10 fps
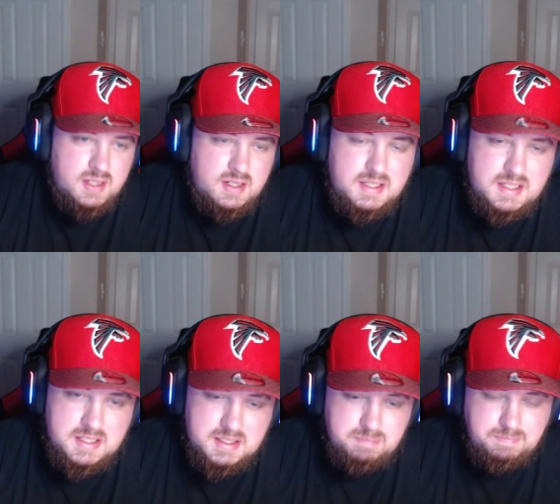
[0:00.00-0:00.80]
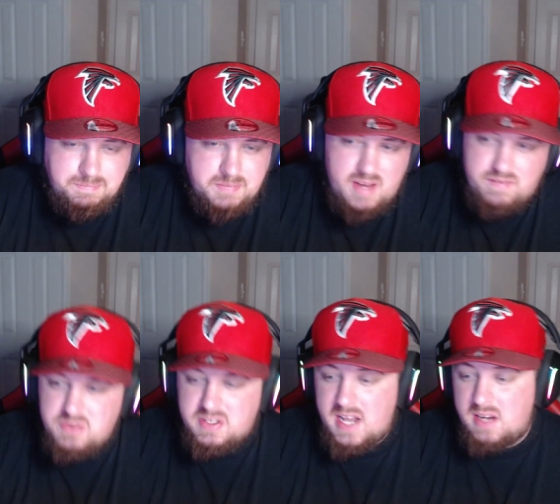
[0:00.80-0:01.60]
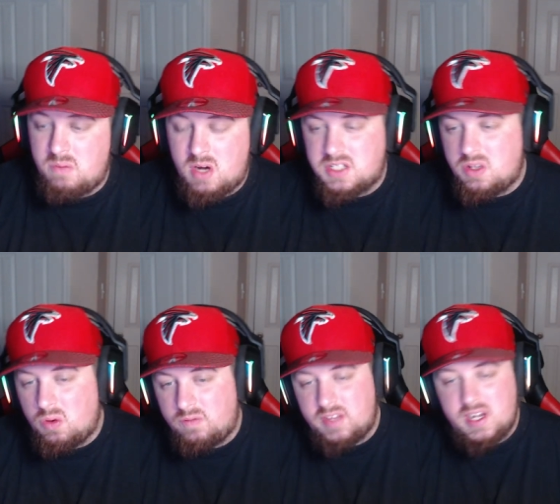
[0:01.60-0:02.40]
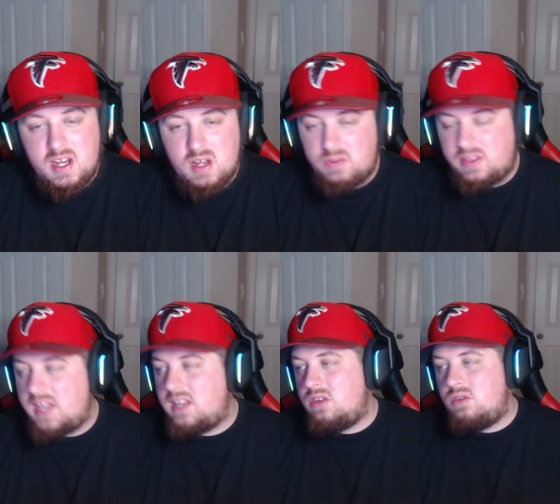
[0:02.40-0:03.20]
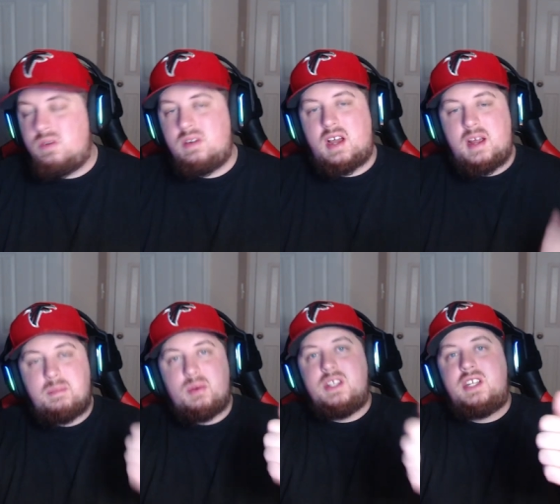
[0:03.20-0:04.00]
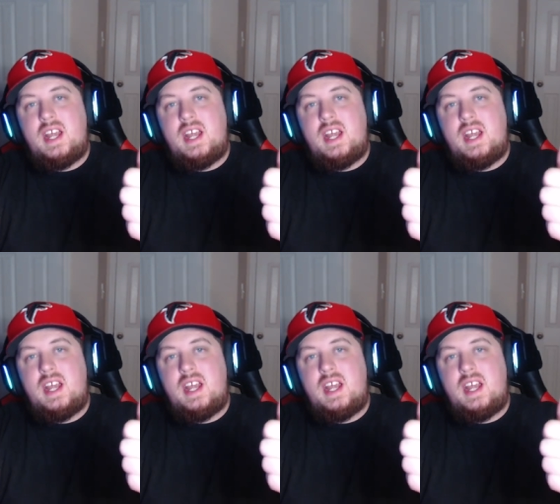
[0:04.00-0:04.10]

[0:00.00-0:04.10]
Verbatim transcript: um, if you stayed and watched the whole video, thank you. I appreciate